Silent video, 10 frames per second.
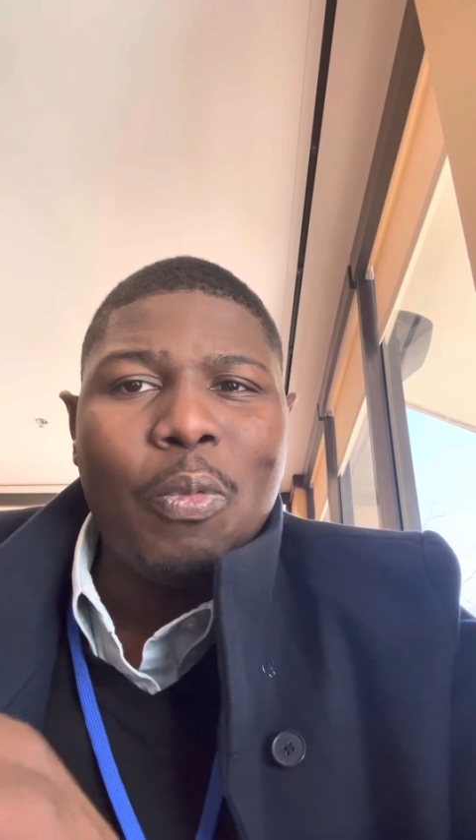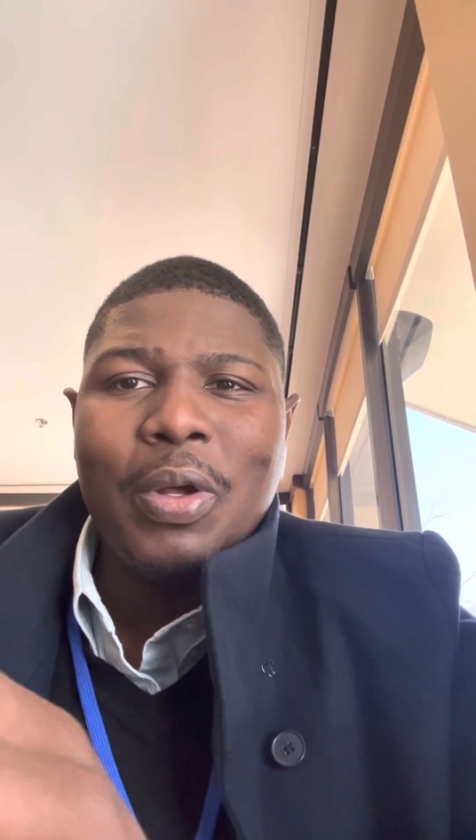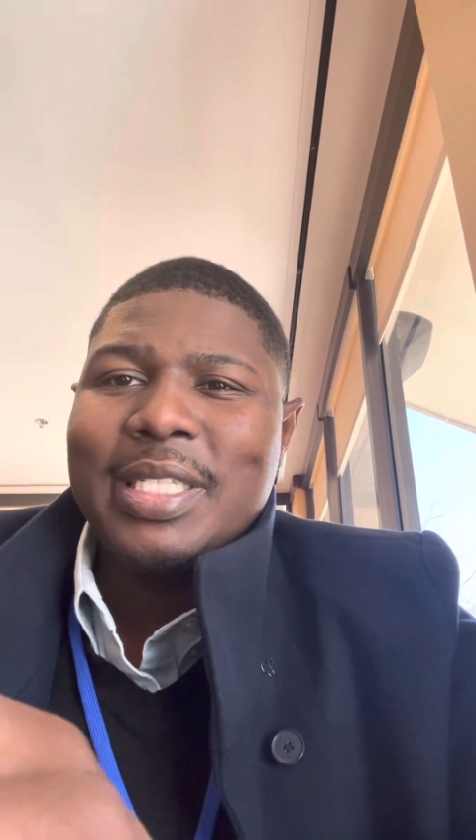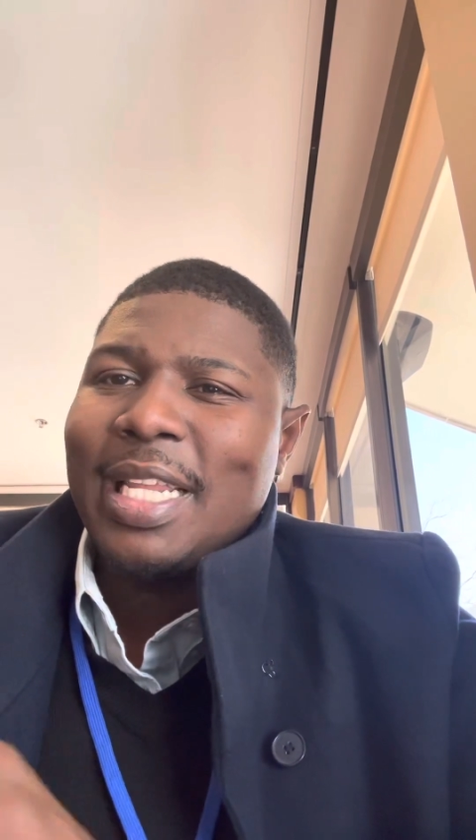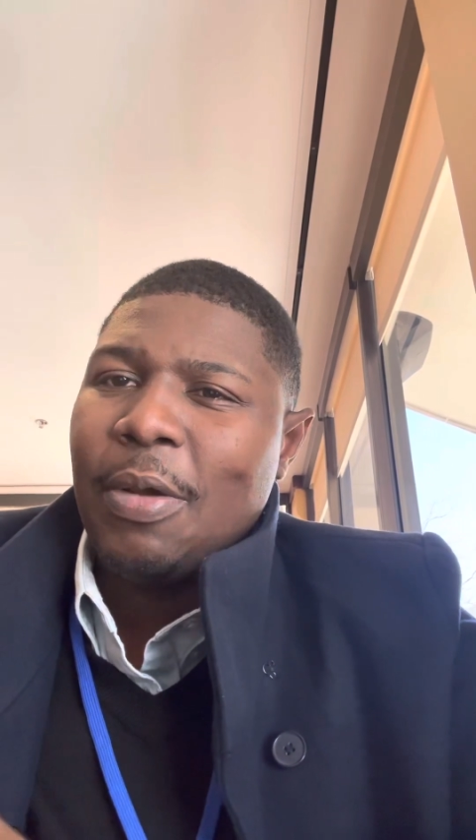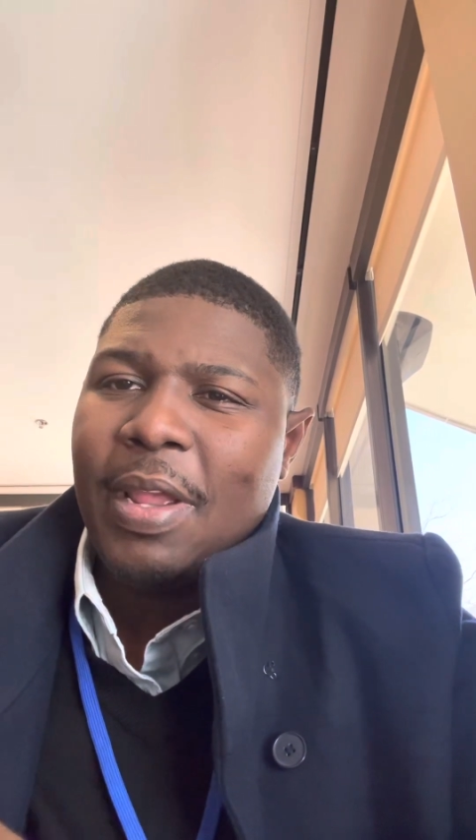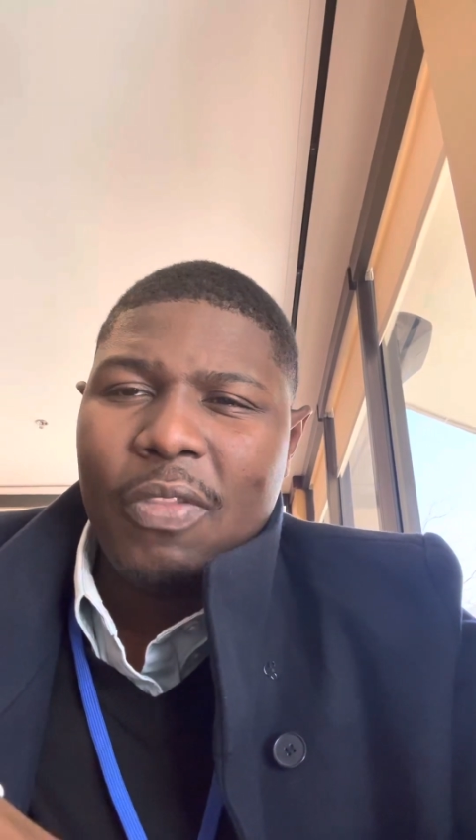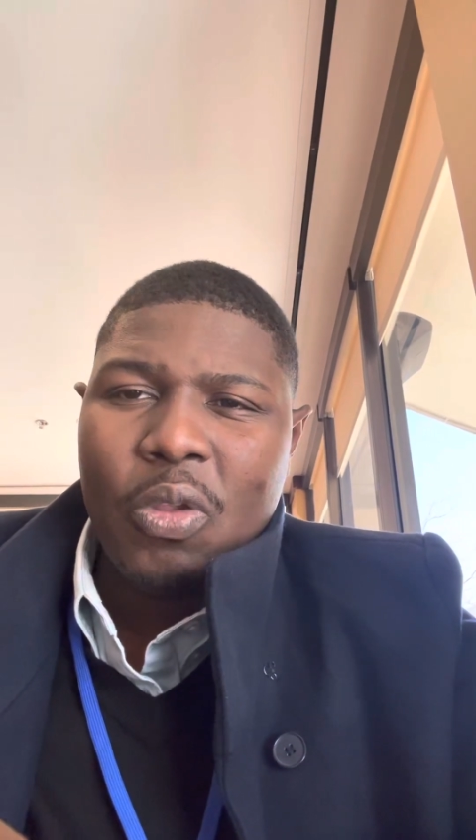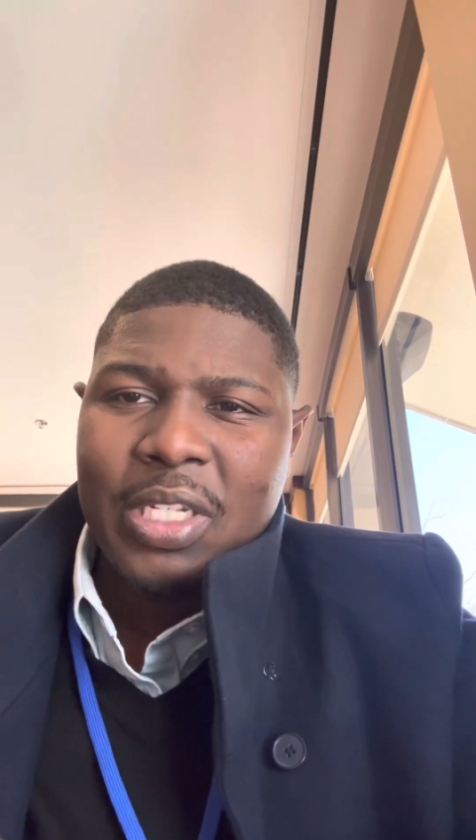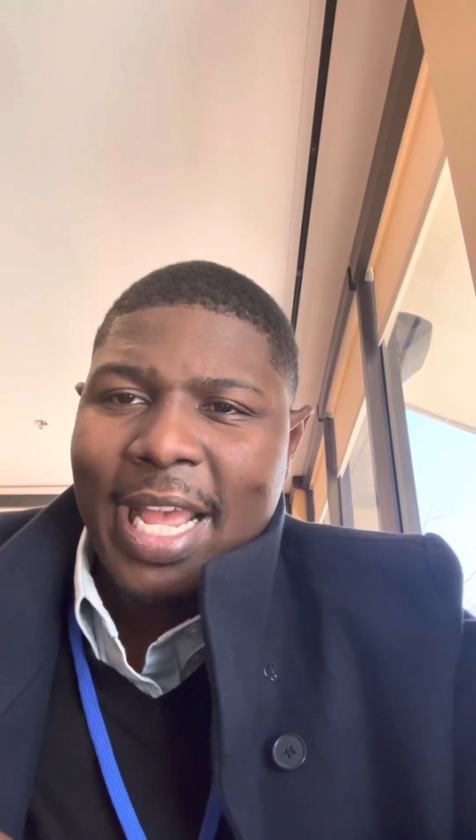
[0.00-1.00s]
Once again, we
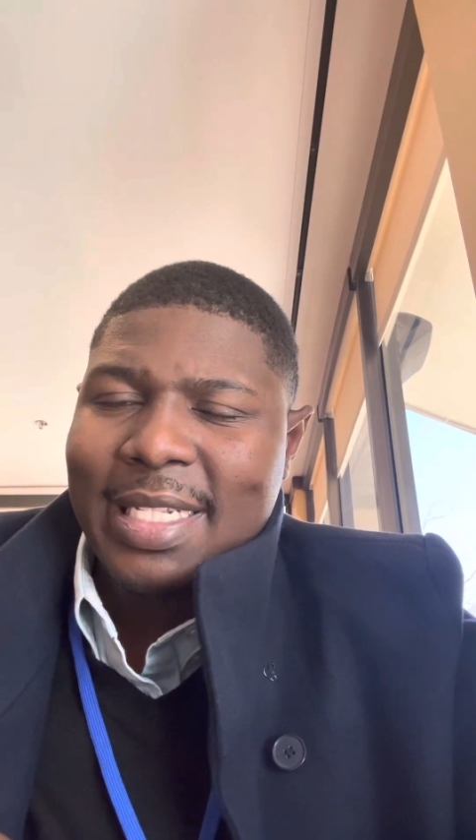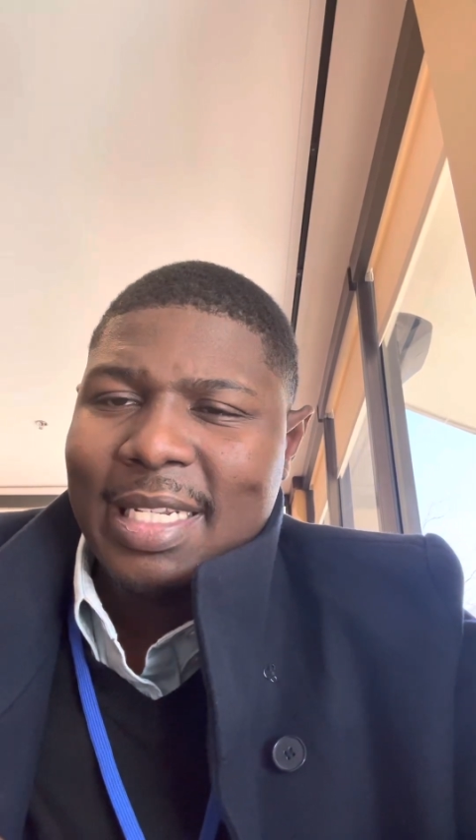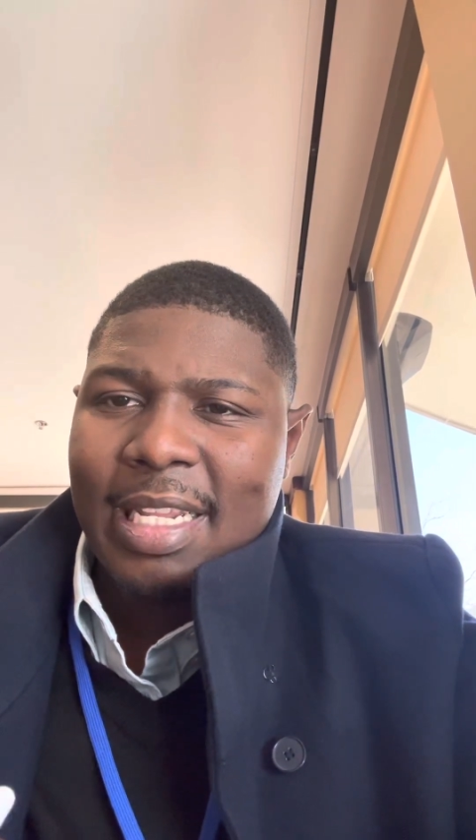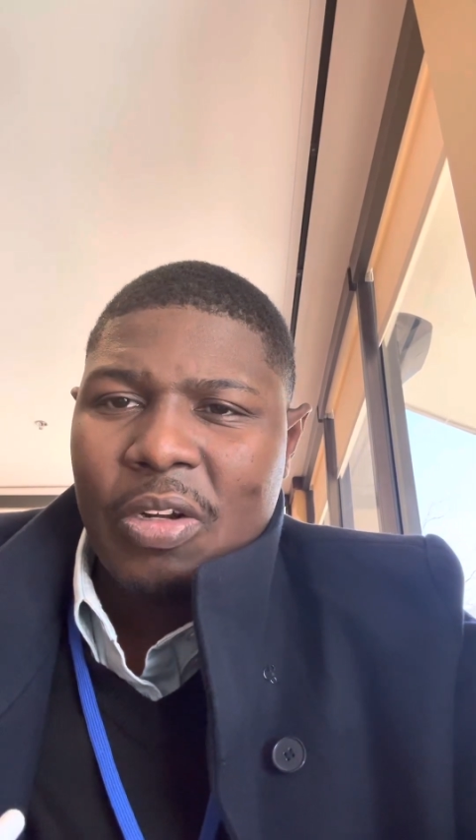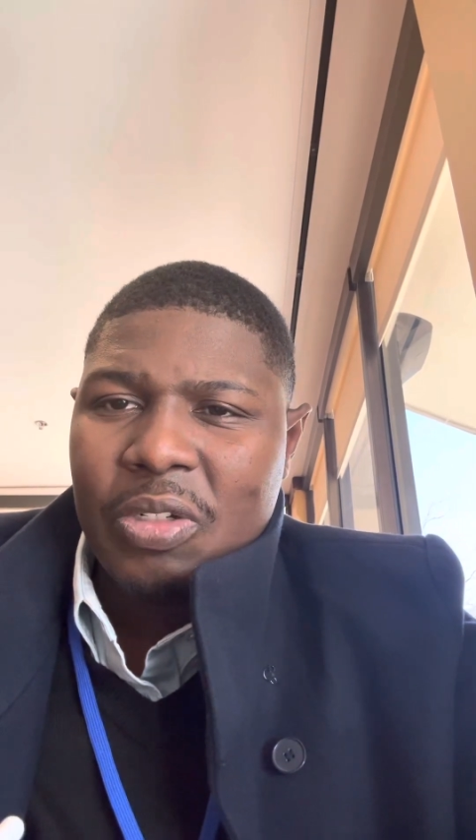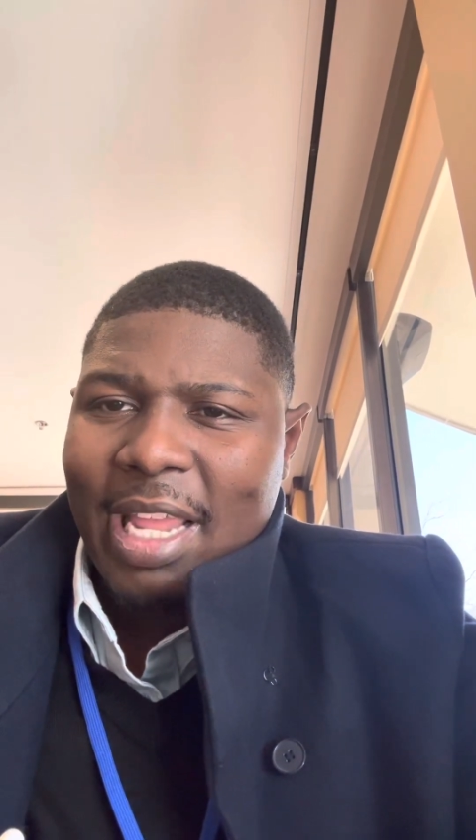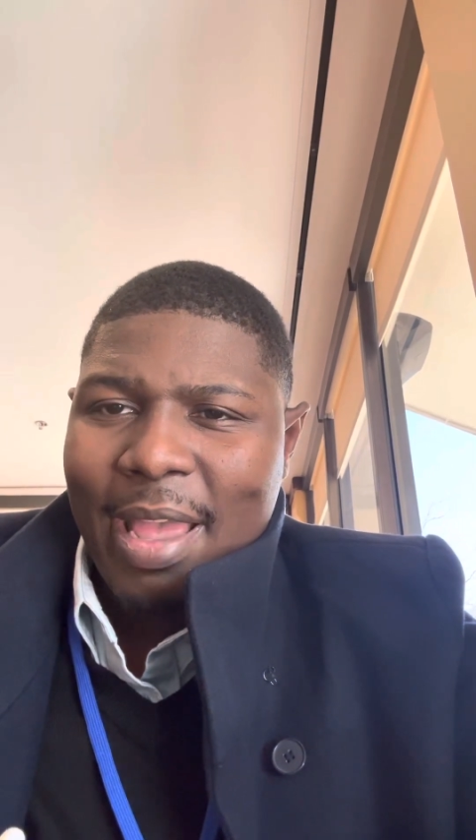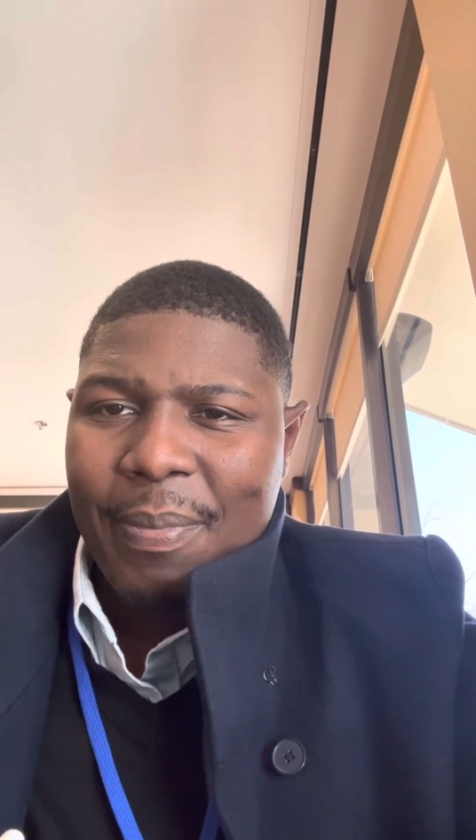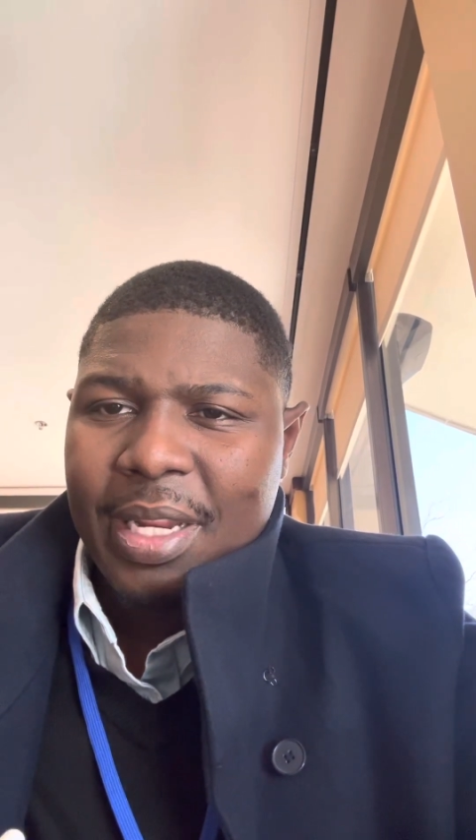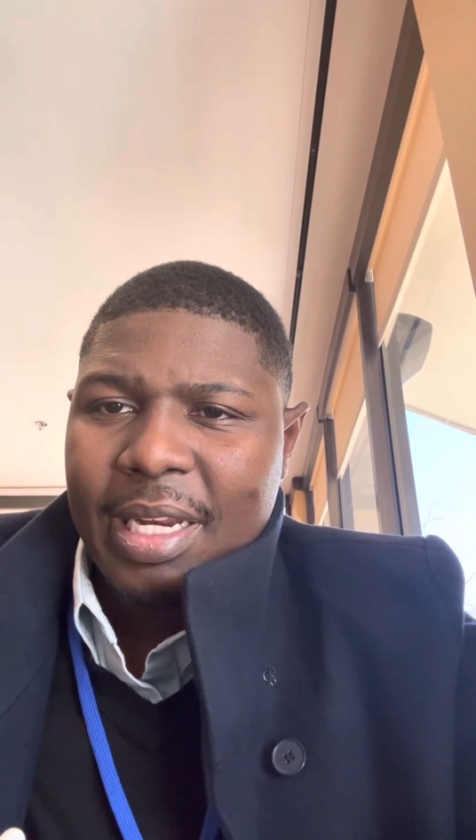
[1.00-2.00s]
have those accidentals
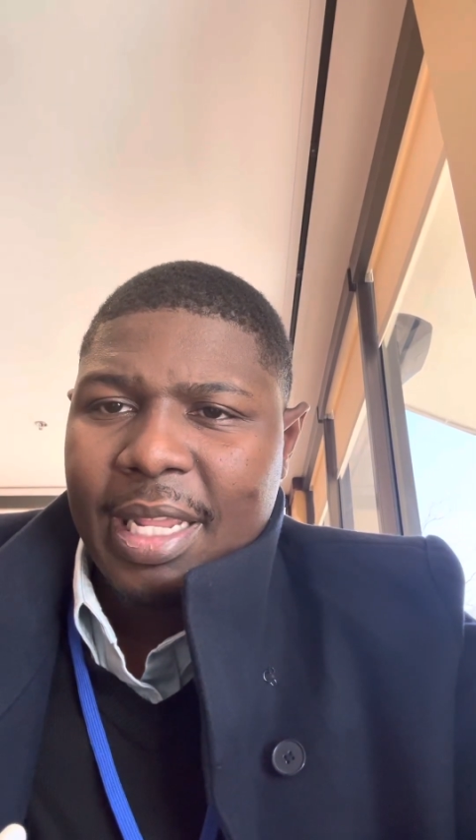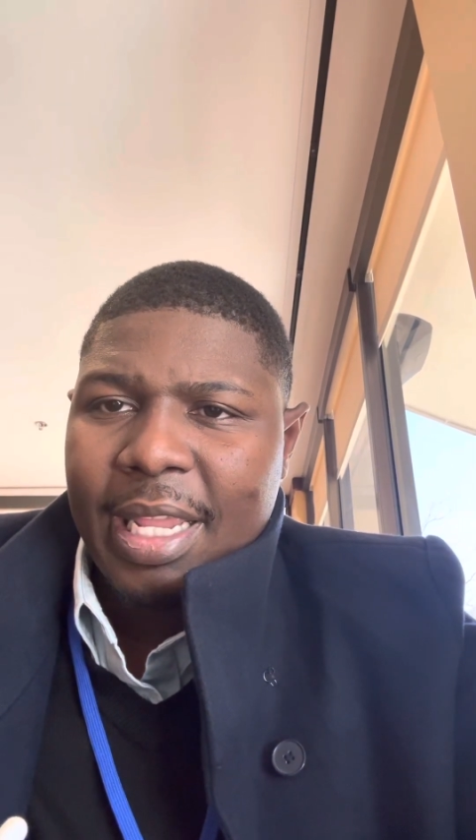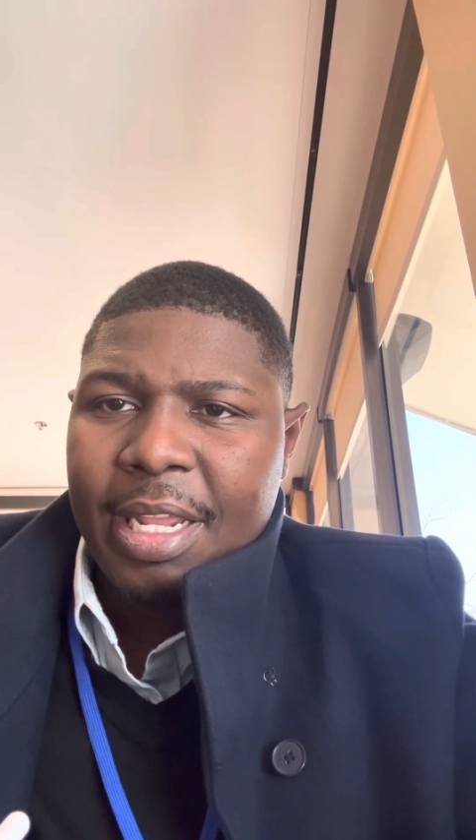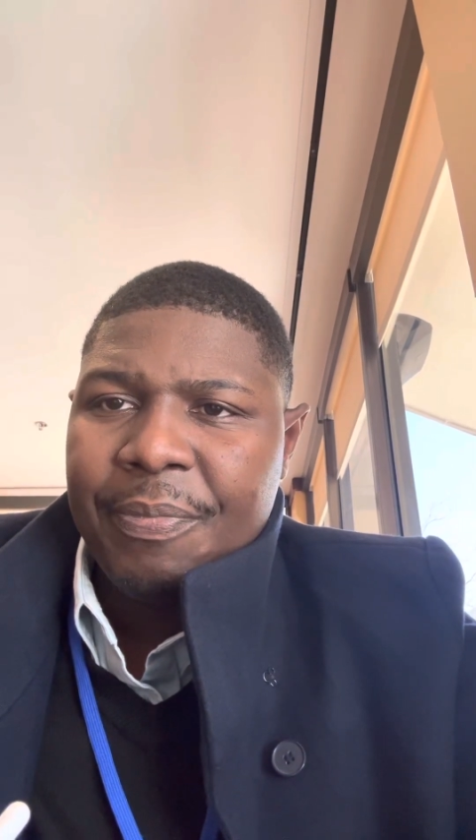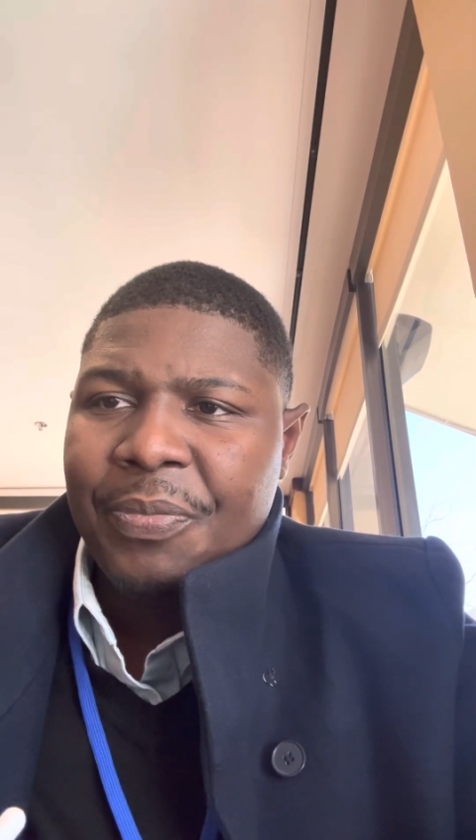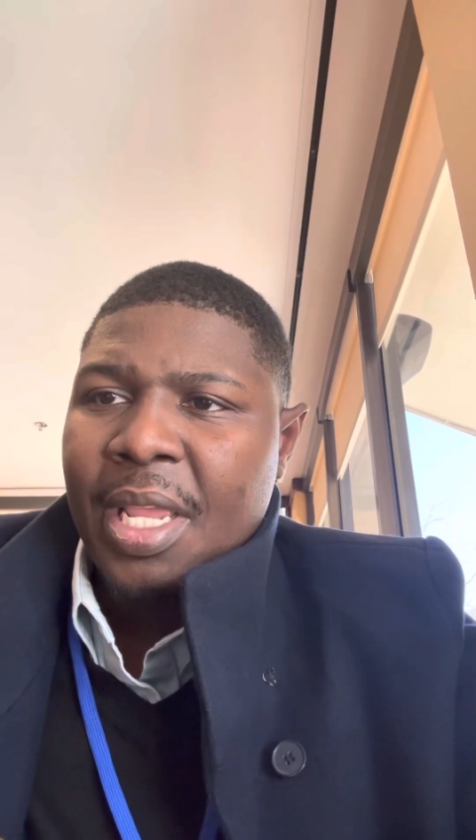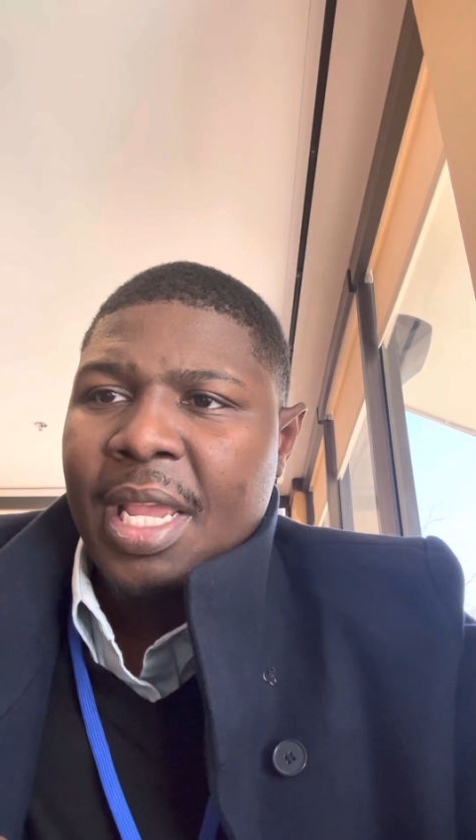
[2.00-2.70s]
happening again